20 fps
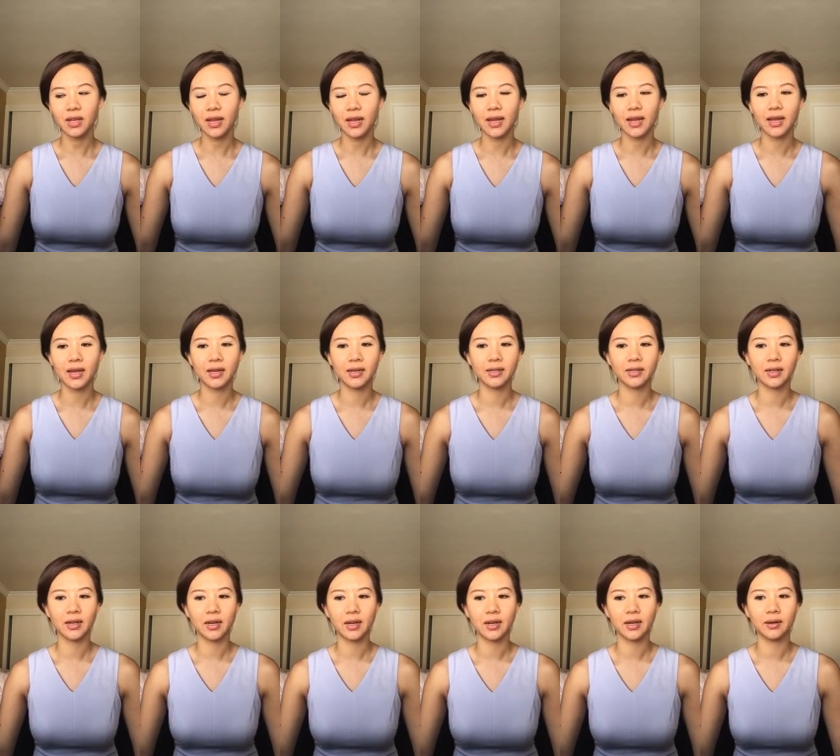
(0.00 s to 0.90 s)
and
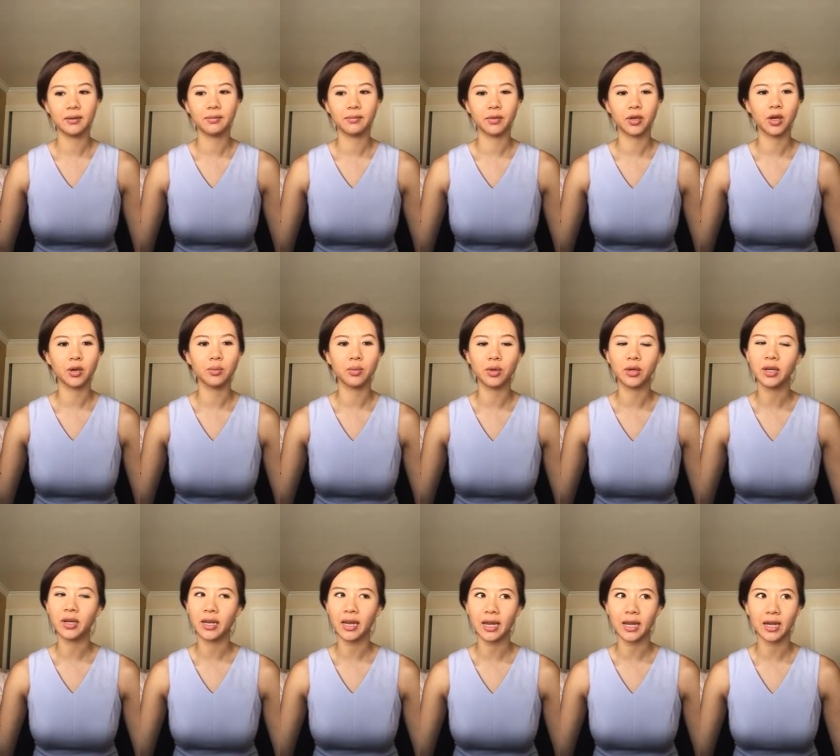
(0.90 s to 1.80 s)
um,
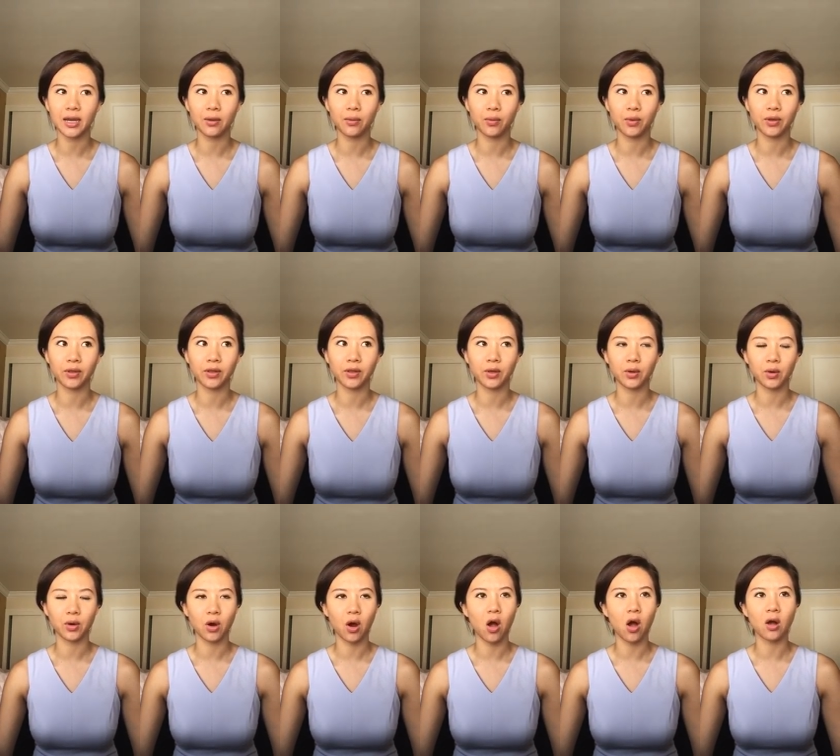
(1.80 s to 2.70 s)
communicate with
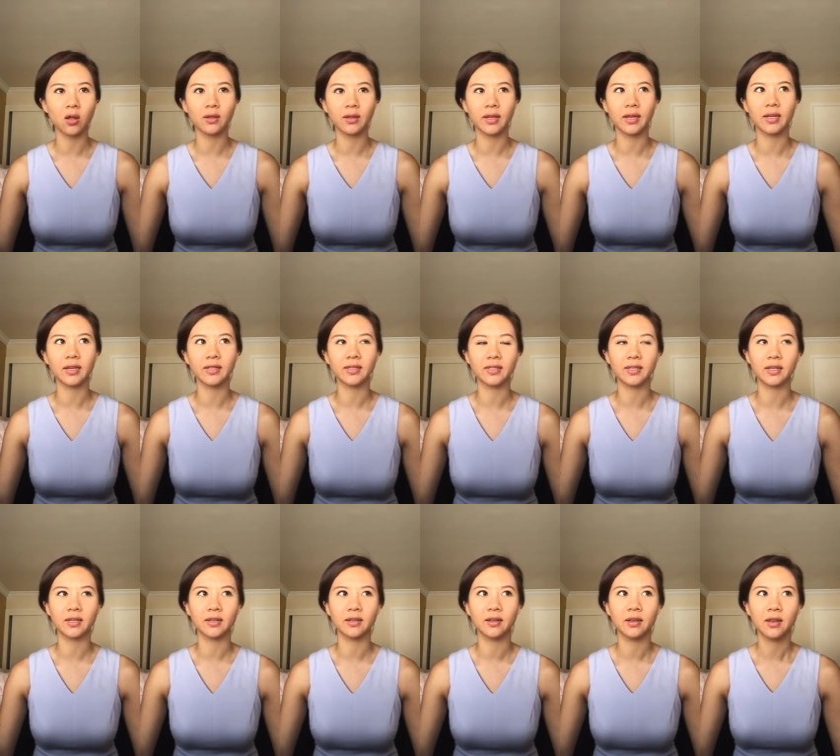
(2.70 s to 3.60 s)
your colleagues
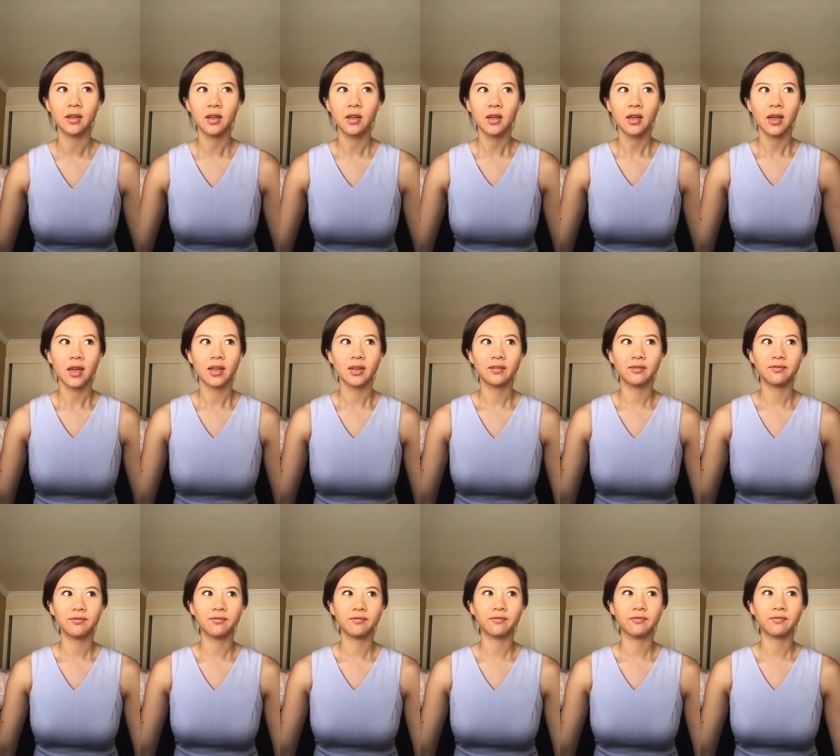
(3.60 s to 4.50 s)
and
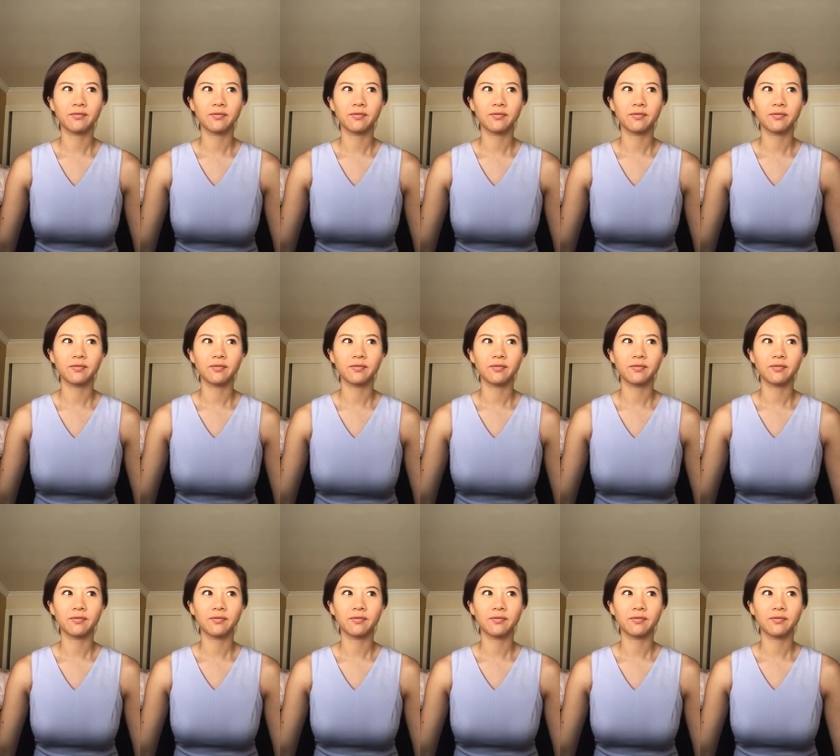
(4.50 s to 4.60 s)
and